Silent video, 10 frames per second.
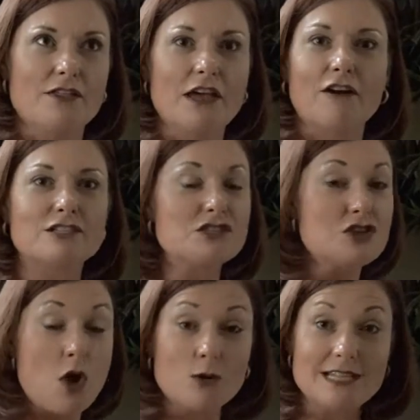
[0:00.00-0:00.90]
There is
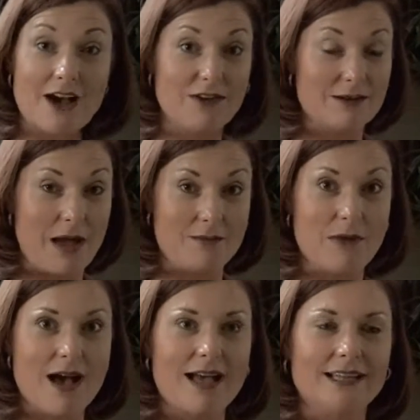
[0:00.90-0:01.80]
no doubt in my
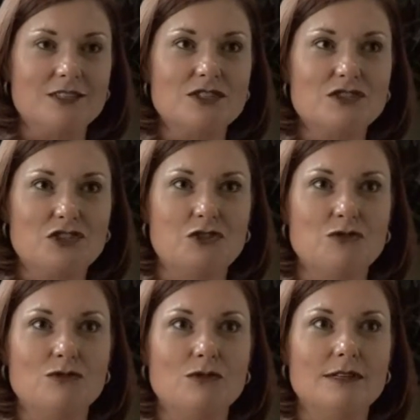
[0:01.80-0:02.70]
mind
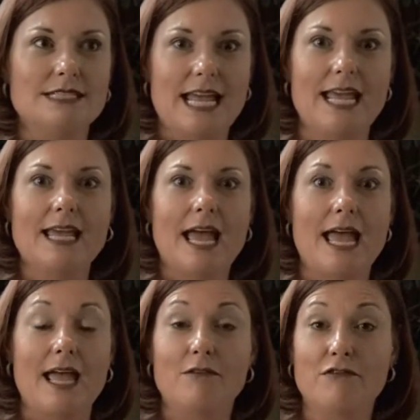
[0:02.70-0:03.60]
to take
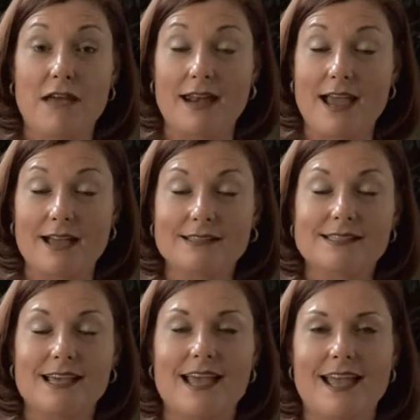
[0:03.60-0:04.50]
a
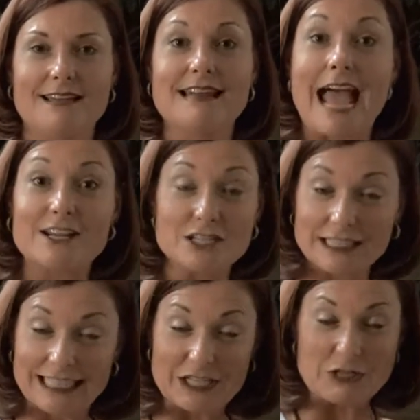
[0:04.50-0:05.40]
FedEx, a
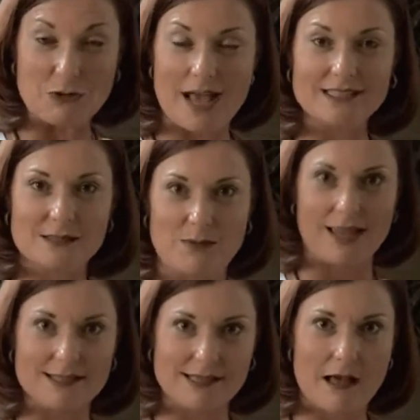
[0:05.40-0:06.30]
nationally
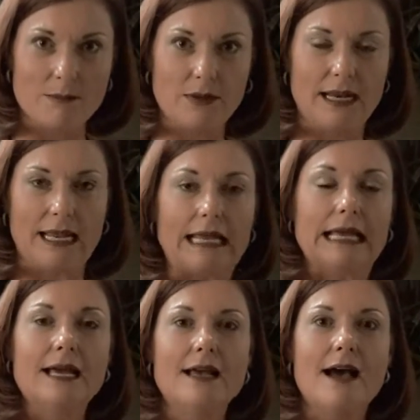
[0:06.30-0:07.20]
US-based company,
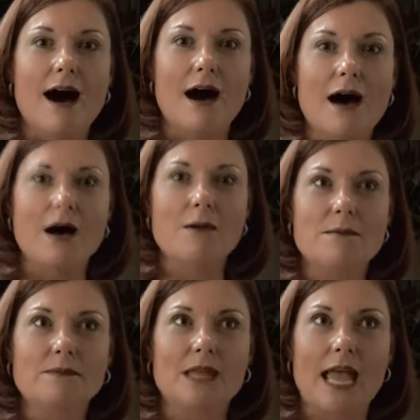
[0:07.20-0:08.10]

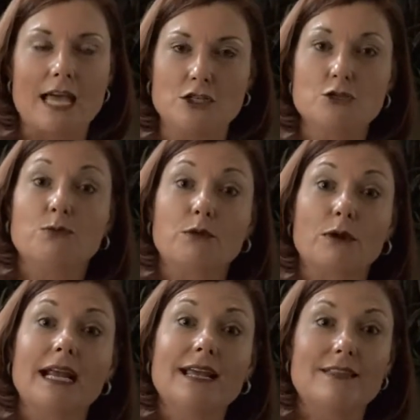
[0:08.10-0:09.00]
and to
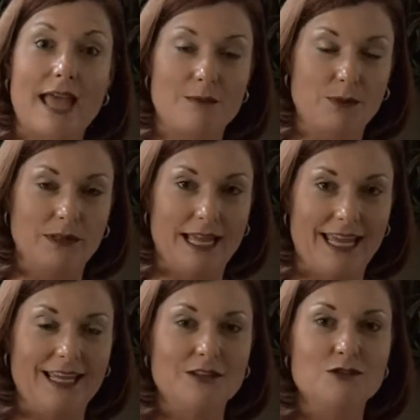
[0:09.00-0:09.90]
bring that
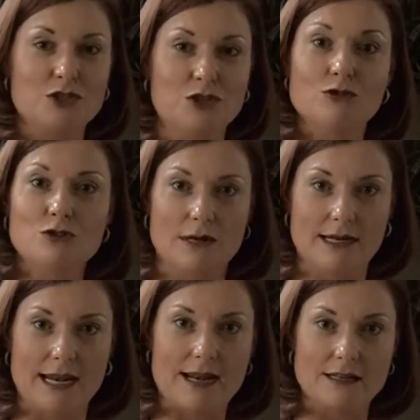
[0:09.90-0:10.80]
plane to
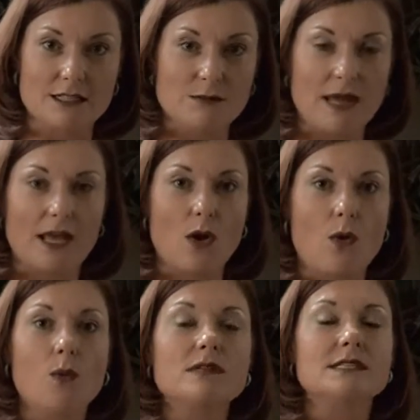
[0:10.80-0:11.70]
Trinidad and
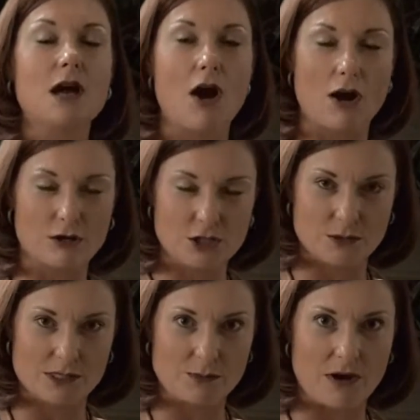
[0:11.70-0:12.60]
Tobago was an
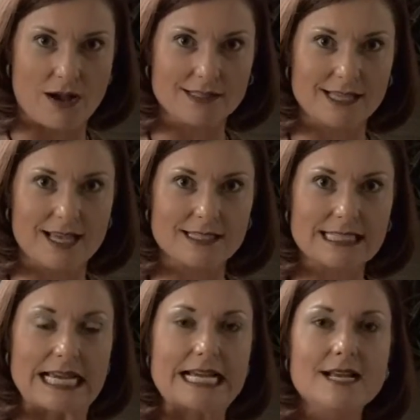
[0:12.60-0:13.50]
arduous process.